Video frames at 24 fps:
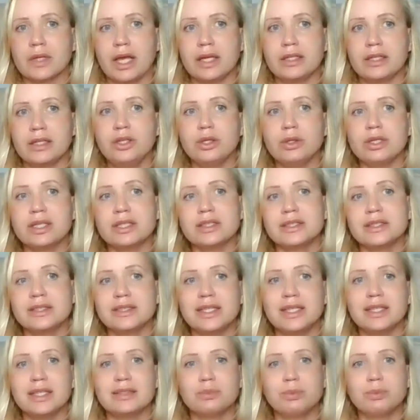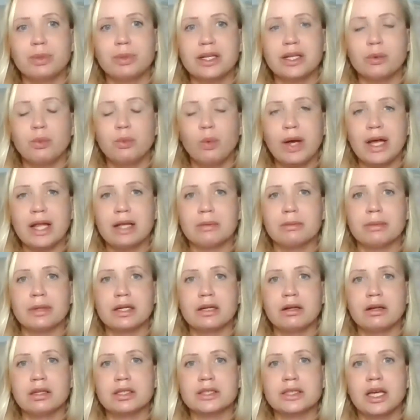And you can see it pretty well,
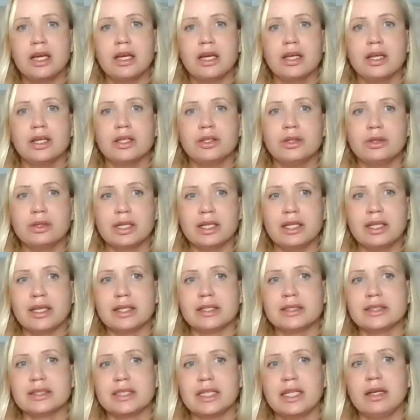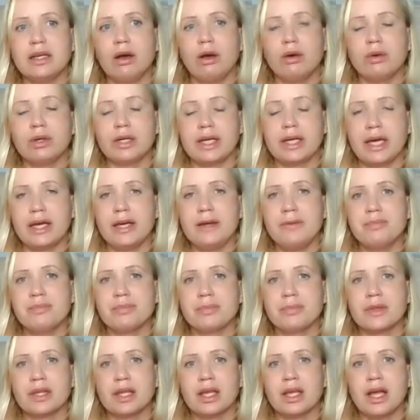because you can like see, okay,
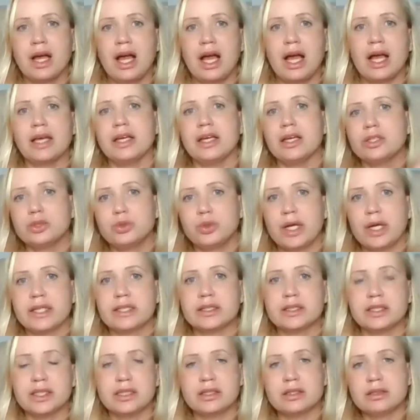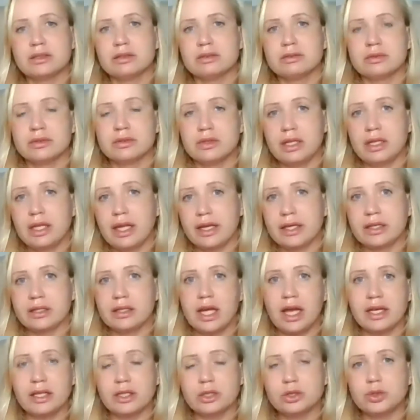I attracted
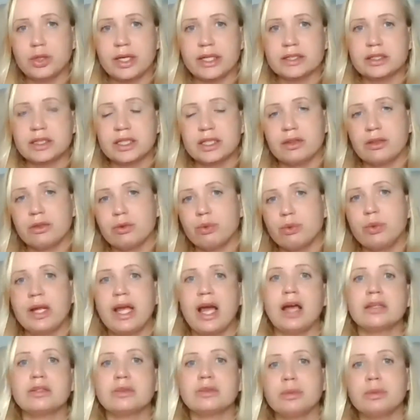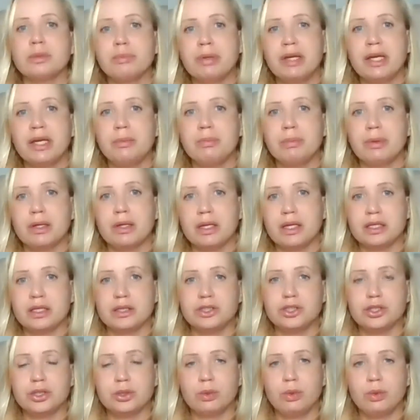300 people
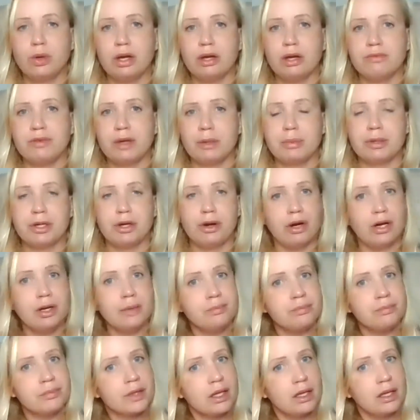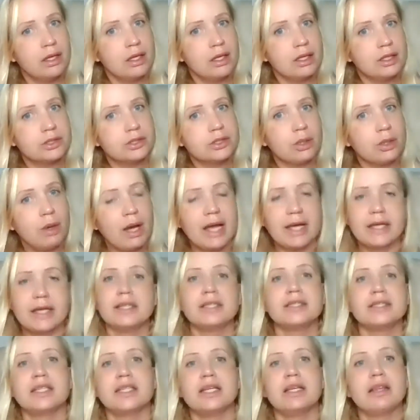into a webinar. So I
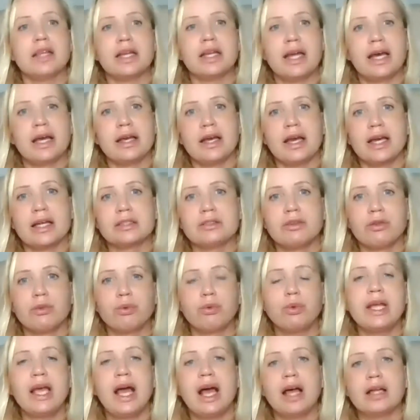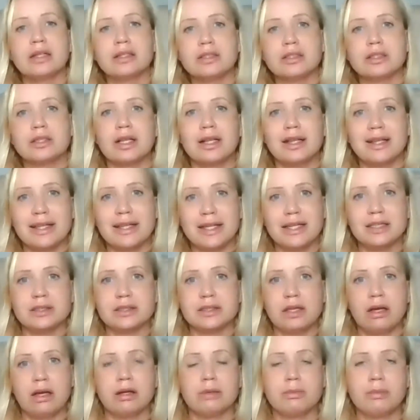can see that I had 300
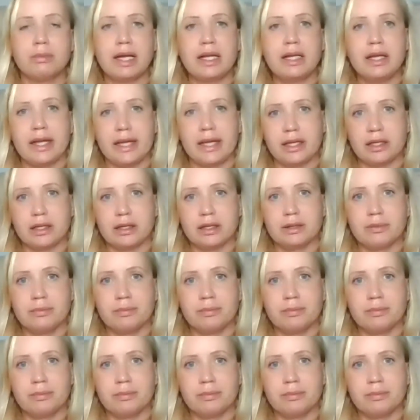clicks on my link.